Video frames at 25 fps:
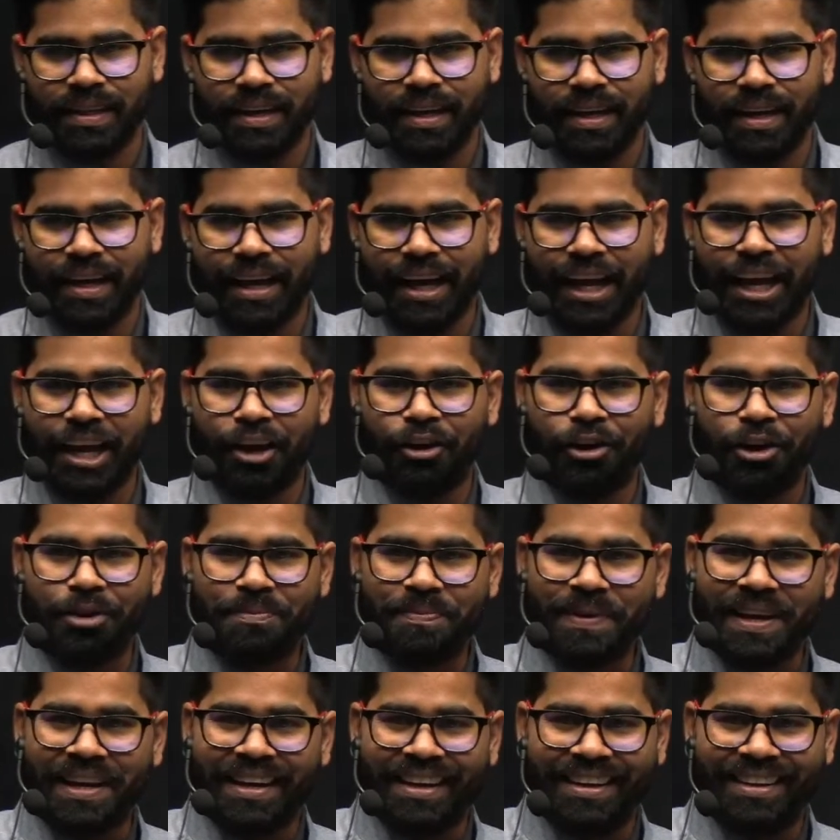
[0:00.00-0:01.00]
A or
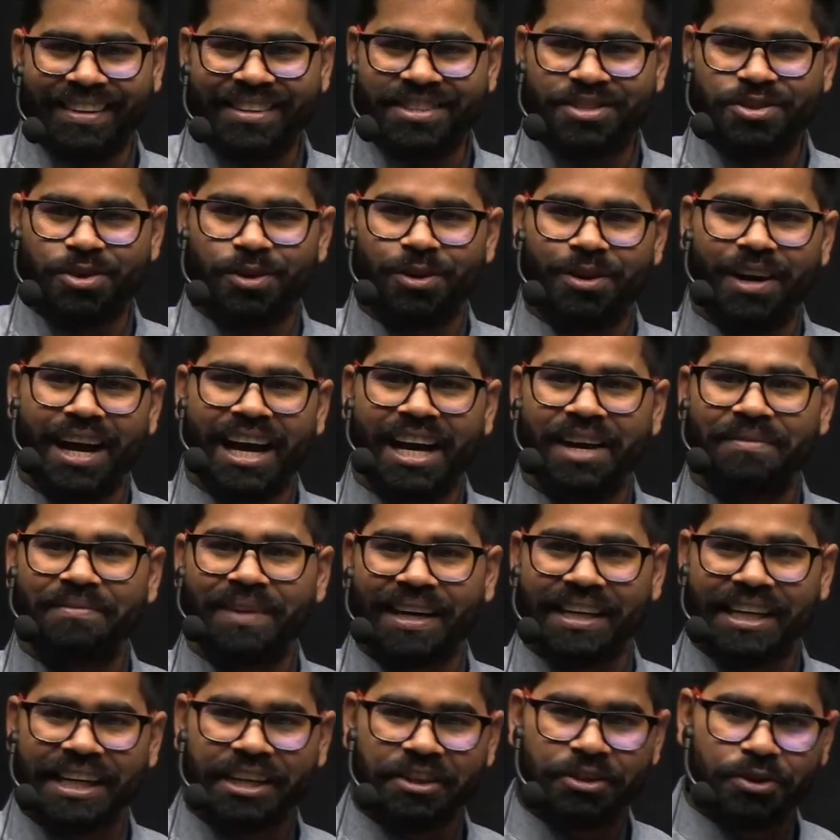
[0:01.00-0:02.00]
B. So I am
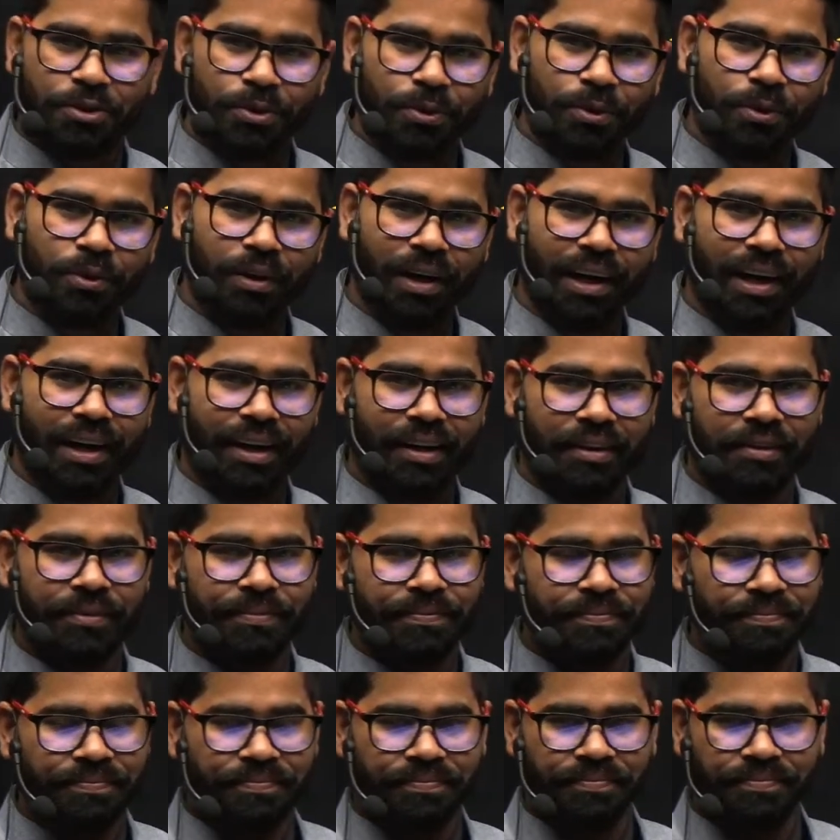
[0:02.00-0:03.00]
getting two
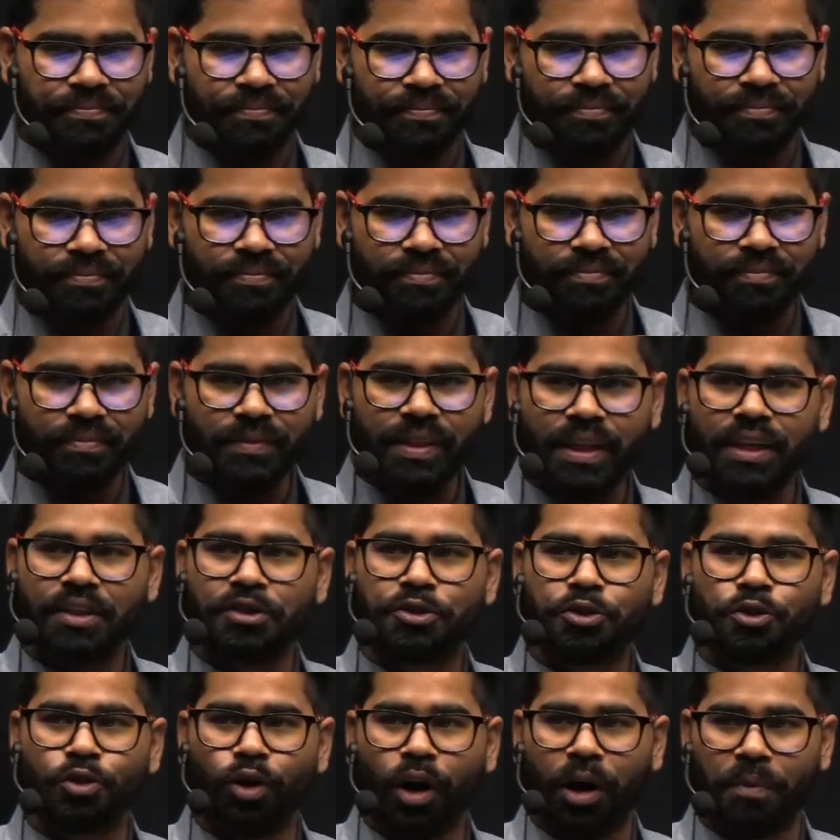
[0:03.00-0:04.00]

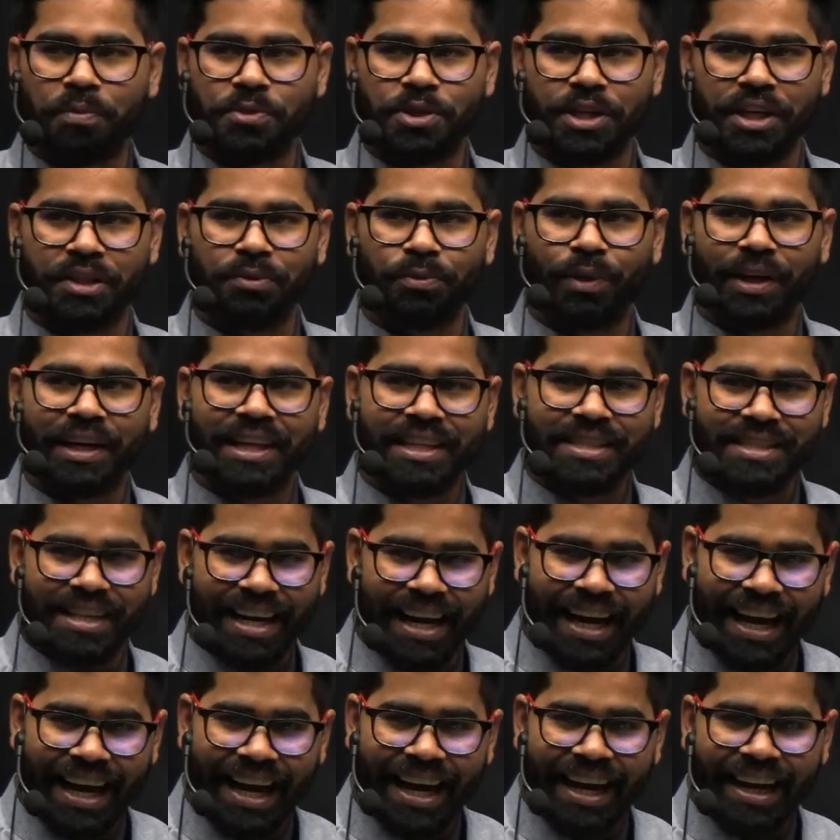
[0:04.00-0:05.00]
option. One is
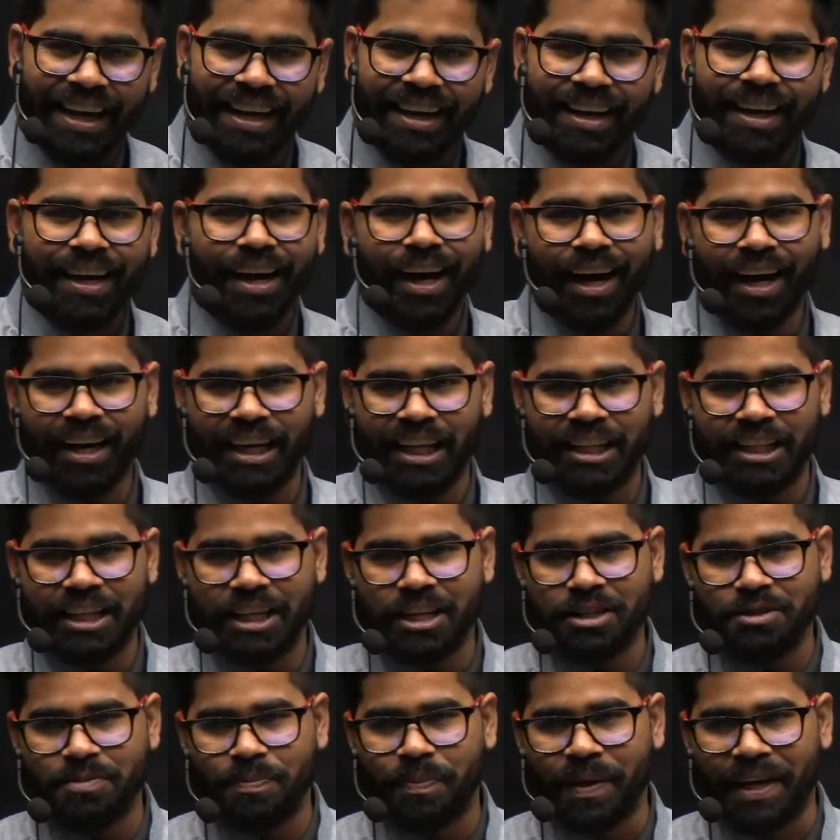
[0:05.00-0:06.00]
A, another
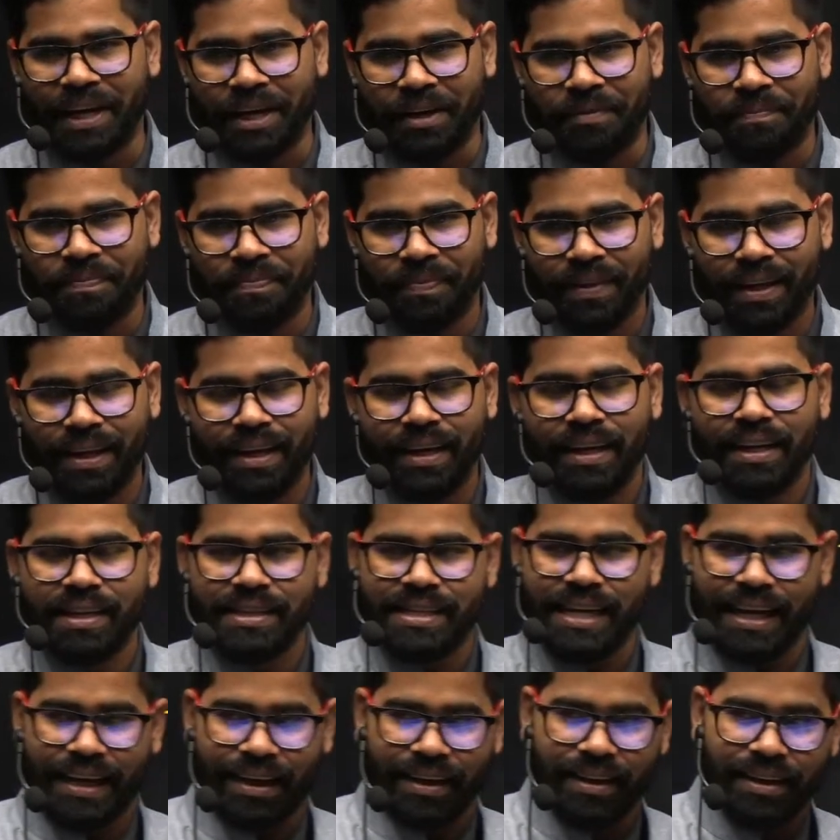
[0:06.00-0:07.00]
is B.
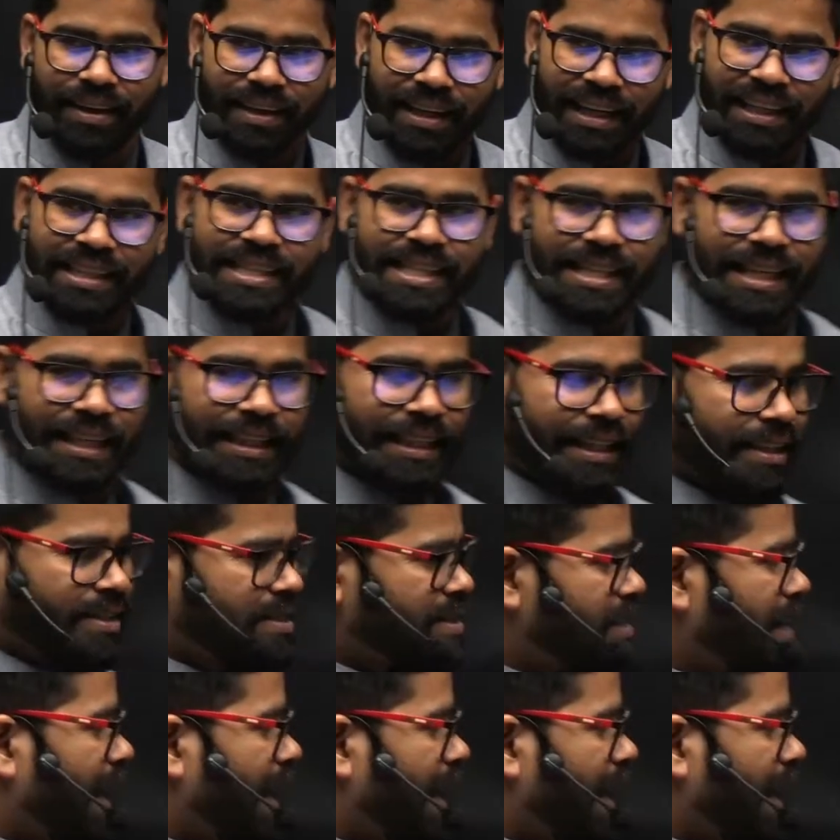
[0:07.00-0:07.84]
See, let's see this.